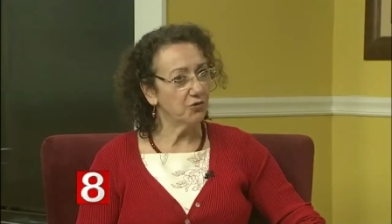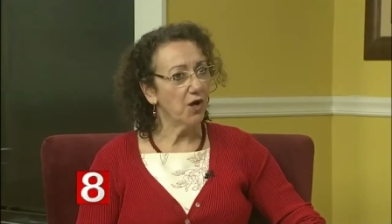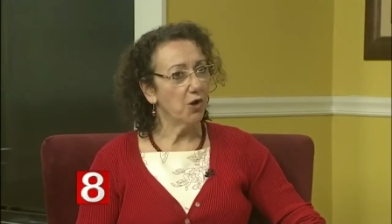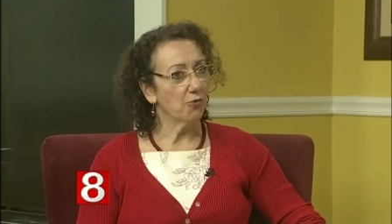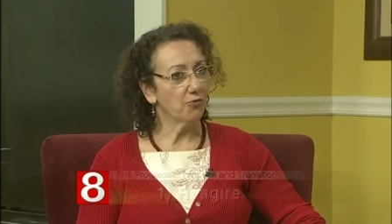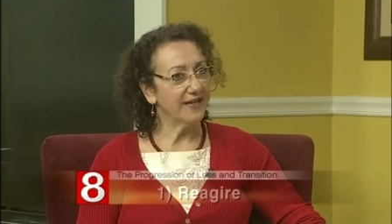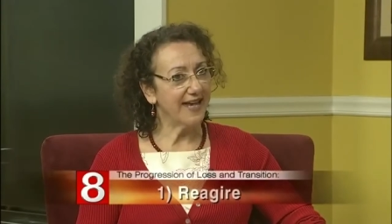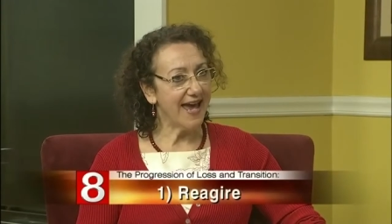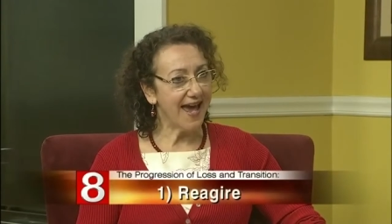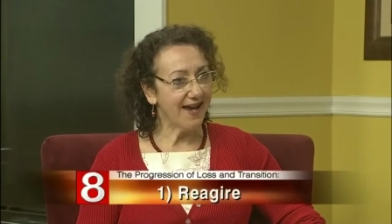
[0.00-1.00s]
to
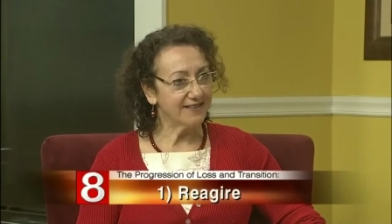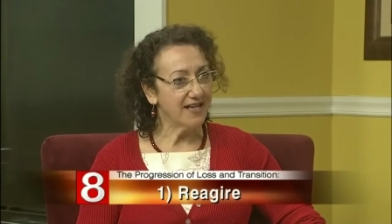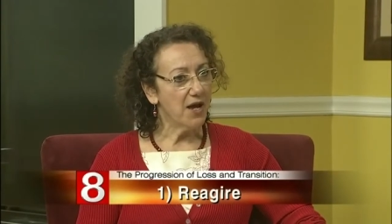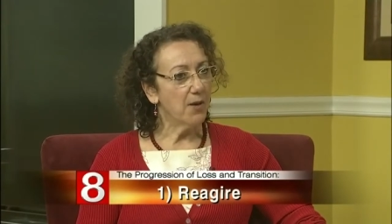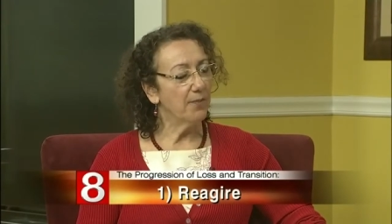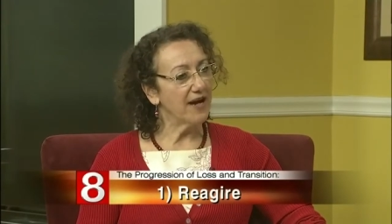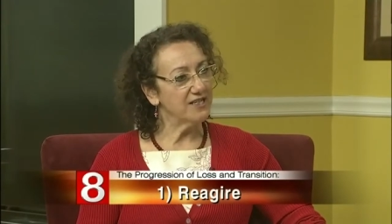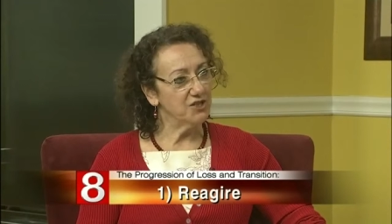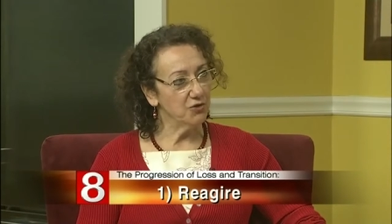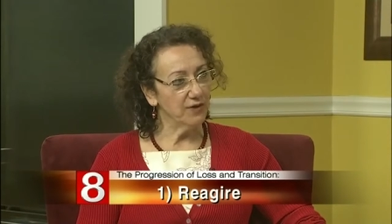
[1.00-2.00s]
react
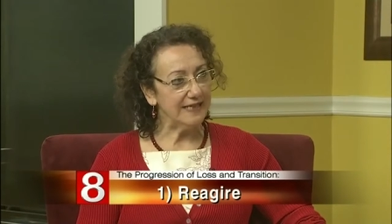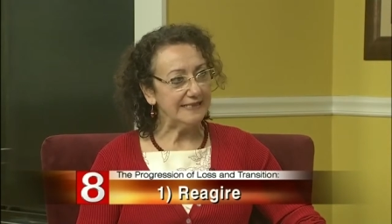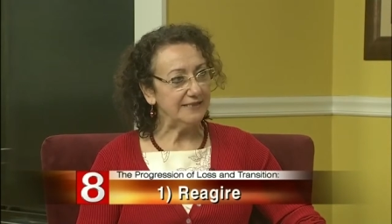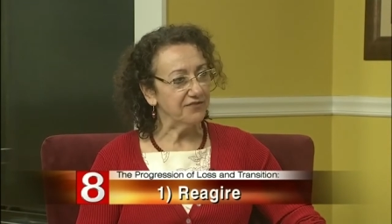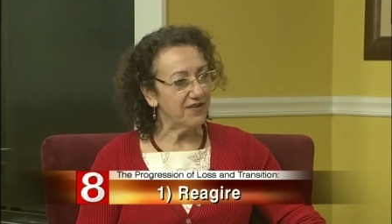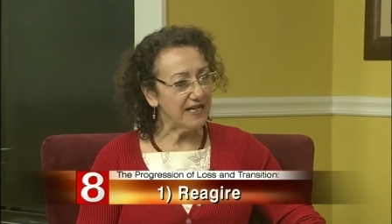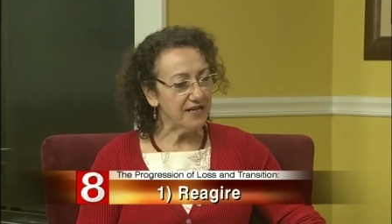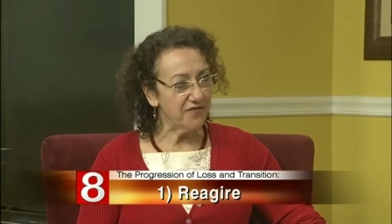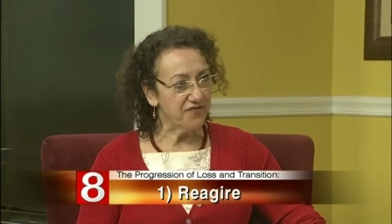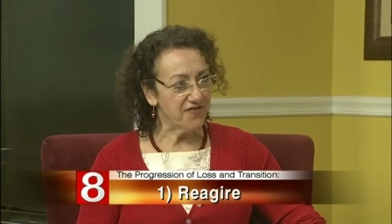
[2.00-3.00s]
by doing
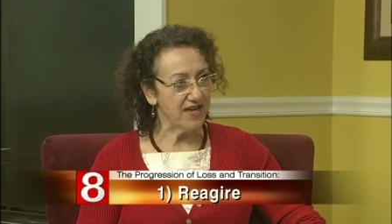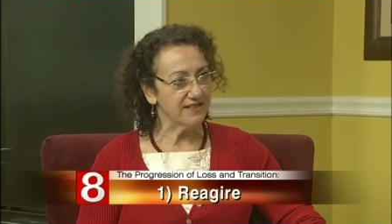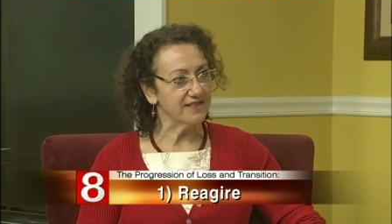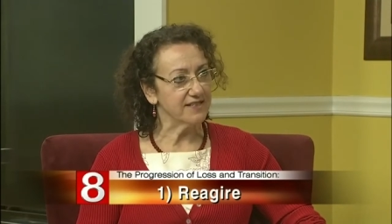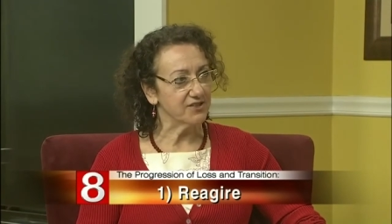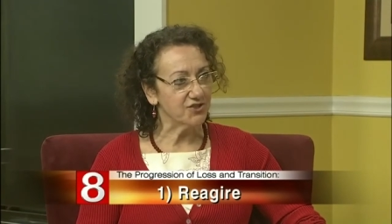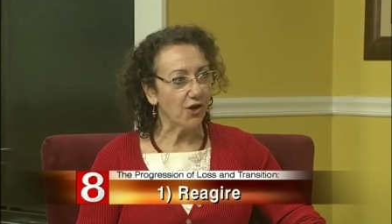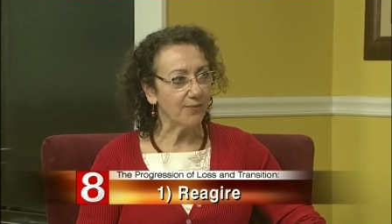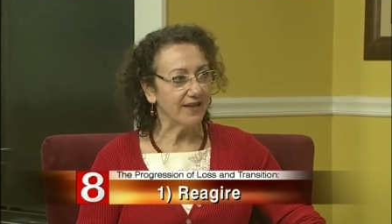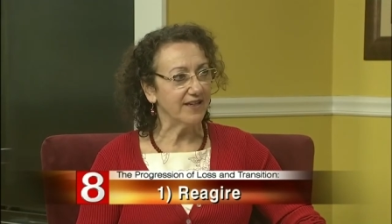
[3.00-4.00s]
definitive things to
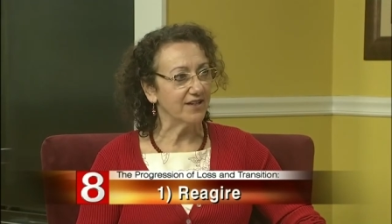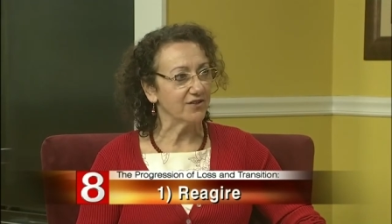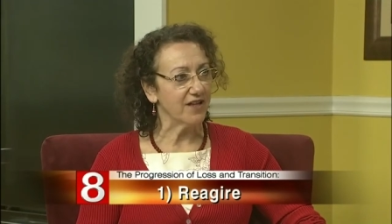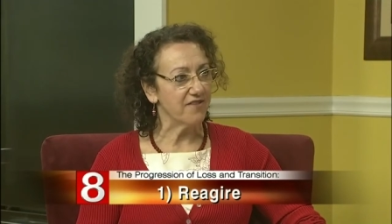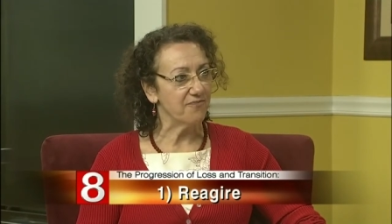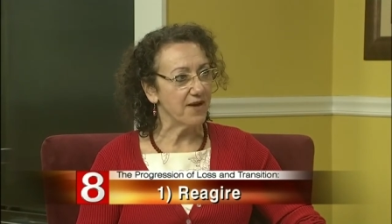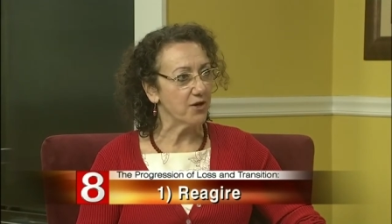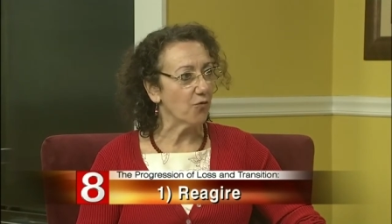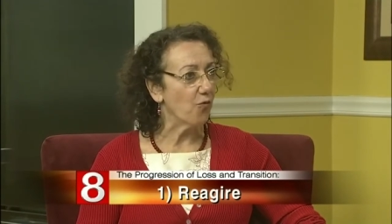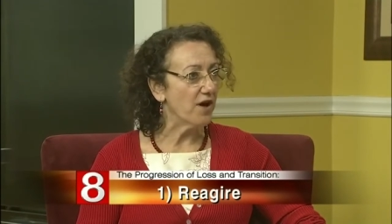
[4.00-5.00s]
start making your life better.